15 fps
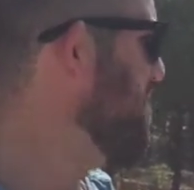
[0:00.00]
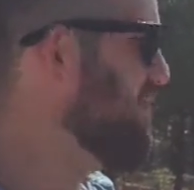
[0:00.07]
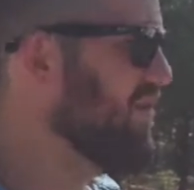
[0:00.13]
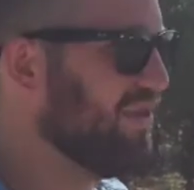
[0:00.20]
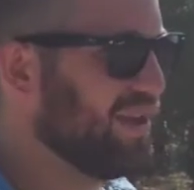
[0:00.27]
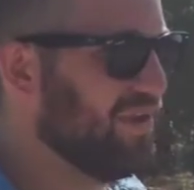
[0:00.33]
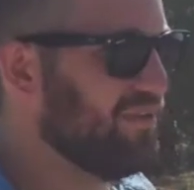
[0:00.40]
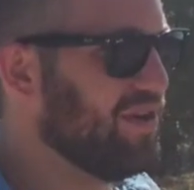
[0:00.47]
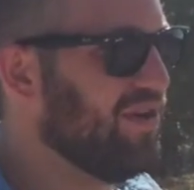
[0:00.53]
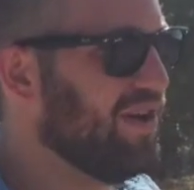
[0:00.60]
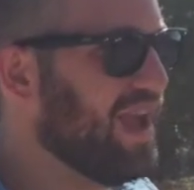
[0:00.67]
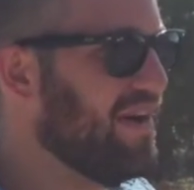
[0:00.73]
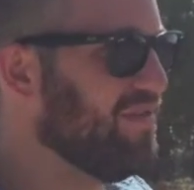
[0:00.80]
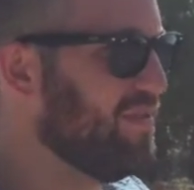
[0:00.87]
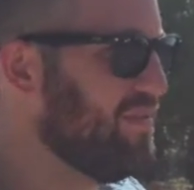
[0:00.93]
So again, we
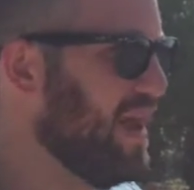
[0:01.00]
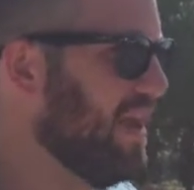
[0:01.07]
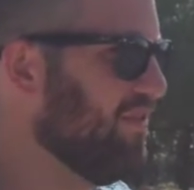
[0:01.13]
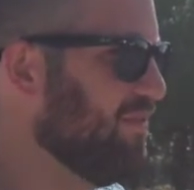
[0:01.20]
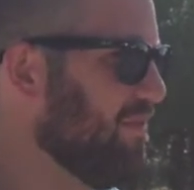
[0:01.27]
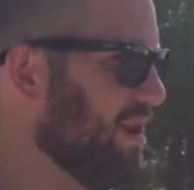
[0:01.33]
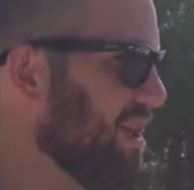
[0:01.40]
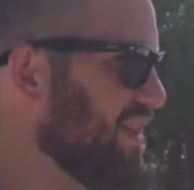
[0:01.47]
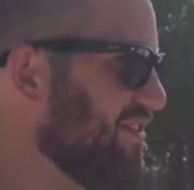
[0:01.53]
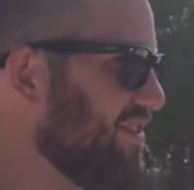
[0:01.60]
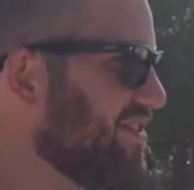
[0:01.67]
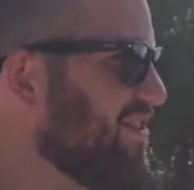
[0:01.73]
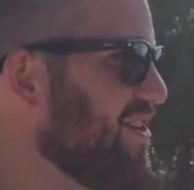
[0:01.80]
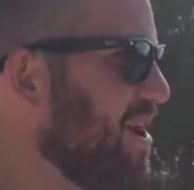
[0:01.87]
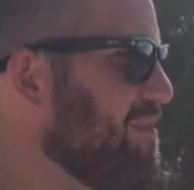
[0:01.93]
only have the base, but
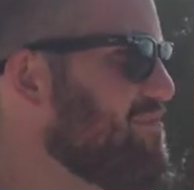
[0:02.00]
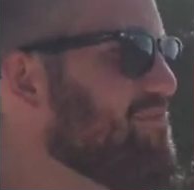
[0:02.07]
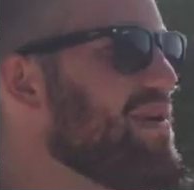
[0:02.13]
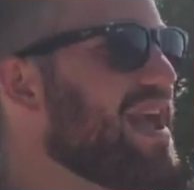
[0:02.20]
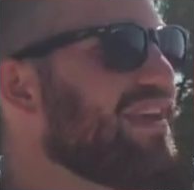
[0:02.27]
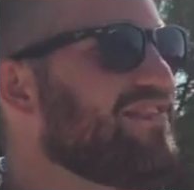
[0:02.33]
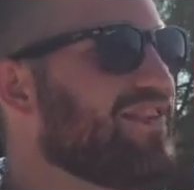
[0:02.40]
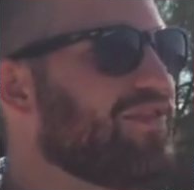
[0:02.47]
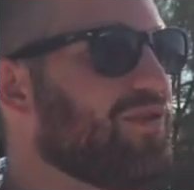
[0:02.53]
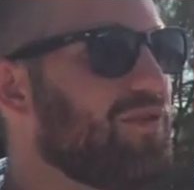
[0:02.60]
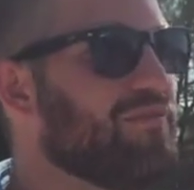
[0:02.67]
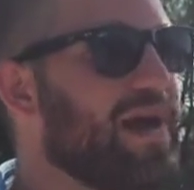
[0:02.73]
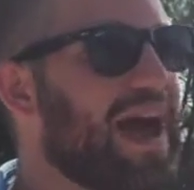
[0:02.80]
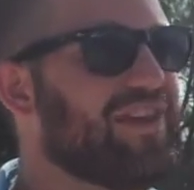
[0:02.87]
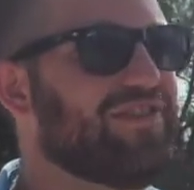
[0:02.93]
it's amazing to
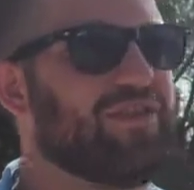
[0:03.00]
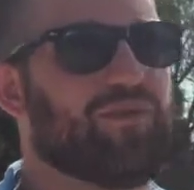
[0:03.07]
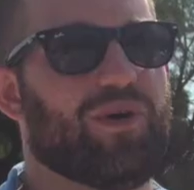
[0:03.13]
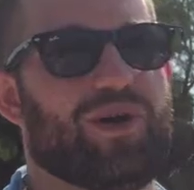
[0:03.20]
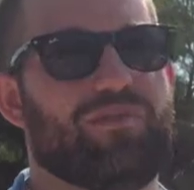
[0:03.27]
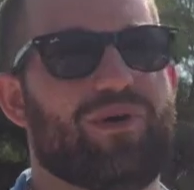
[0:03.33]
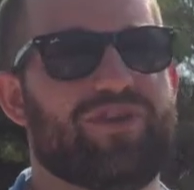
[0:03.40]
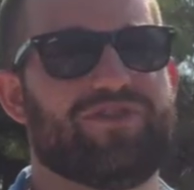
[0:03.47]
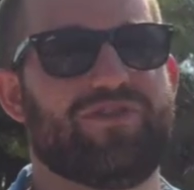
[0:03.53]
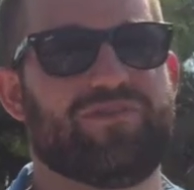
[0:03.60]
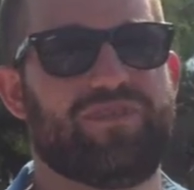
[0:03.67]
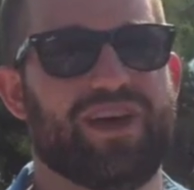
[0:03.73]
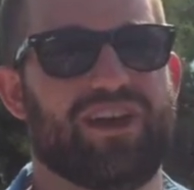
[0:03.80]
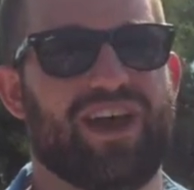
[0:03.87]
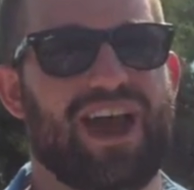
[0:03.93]
imagine what it must
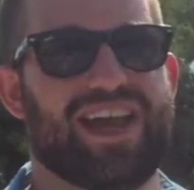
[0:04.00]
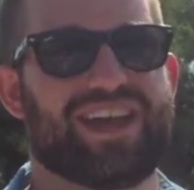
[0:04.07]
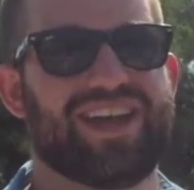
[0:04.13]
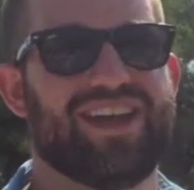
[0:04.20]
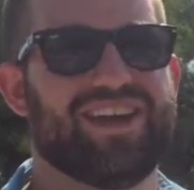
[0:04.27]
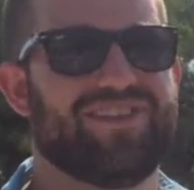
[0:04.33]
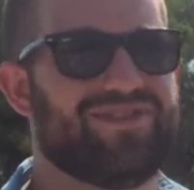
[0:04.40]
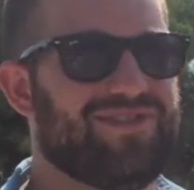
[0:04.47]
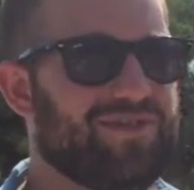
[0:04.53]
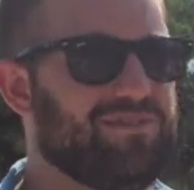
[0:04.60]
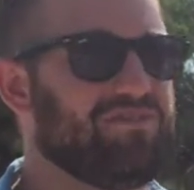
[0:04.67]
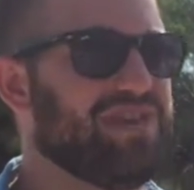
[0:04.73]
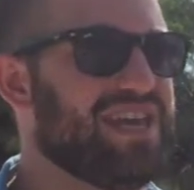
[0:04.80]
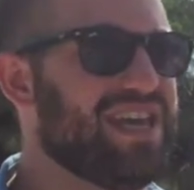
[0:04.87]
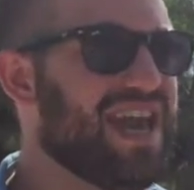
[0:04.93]
have been like to
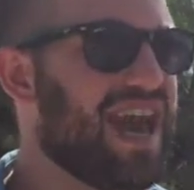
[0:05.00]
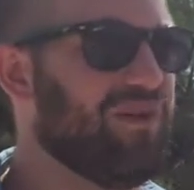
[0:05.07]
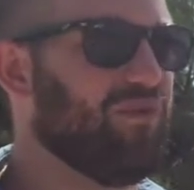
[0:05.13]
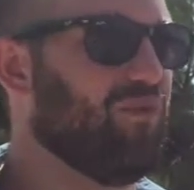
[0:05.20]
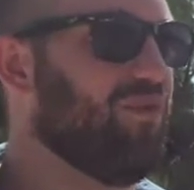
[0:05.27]
be at